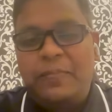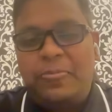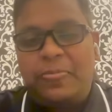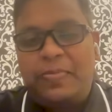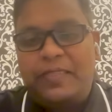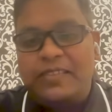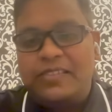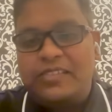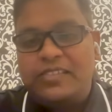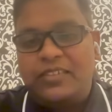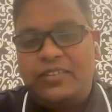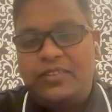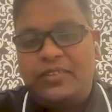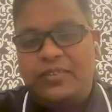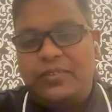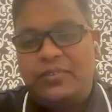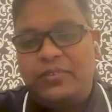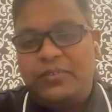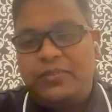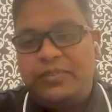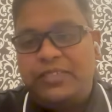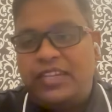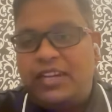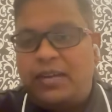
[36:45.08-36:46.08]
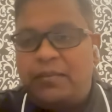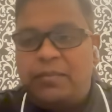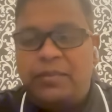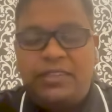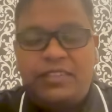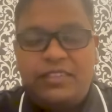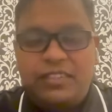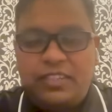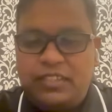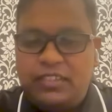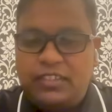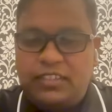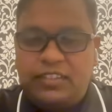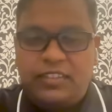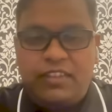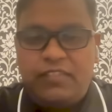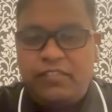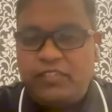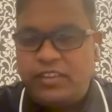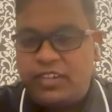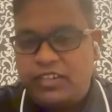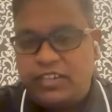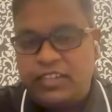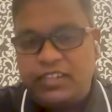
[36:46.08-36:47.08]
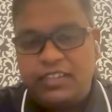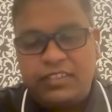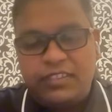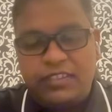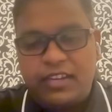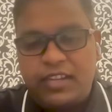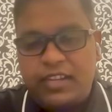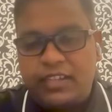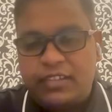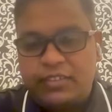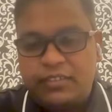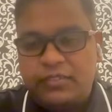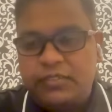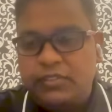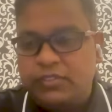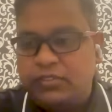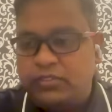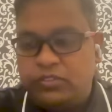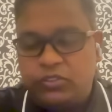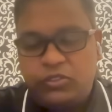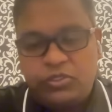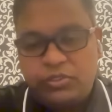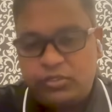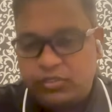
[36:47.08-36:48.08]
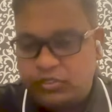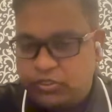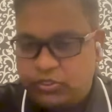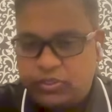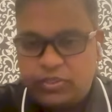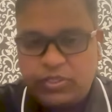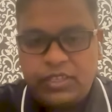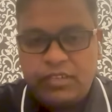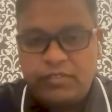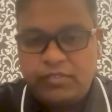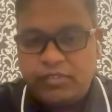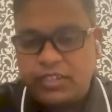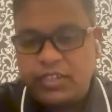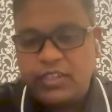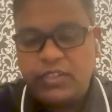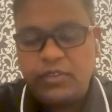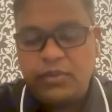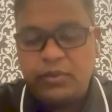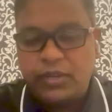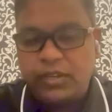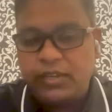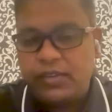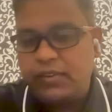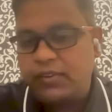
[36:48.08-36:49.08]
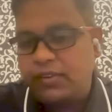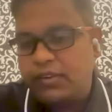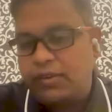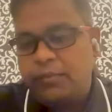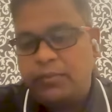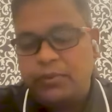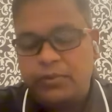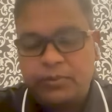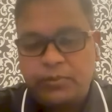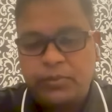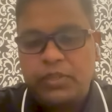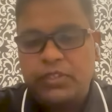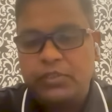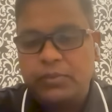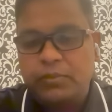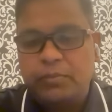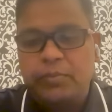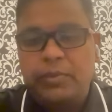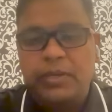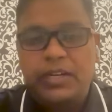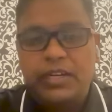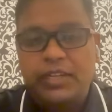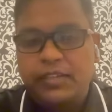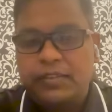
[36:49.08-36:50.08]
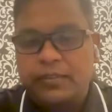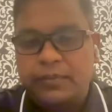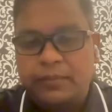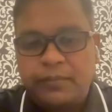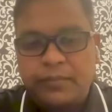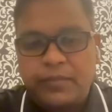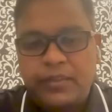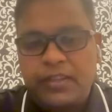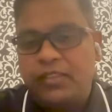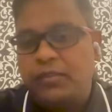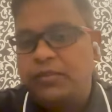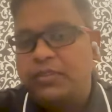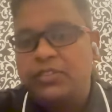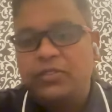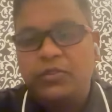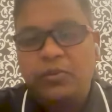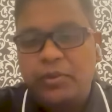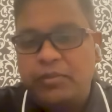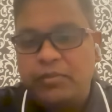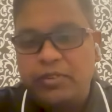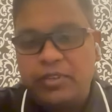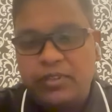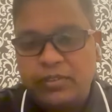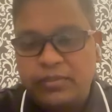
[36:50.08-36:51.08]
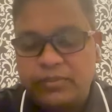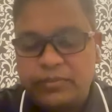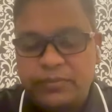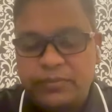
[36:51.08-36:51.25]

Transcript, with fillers: So yeah, I mean, definitely, like you should definitely go and talk about what you're building. Otherwise, nobody will know.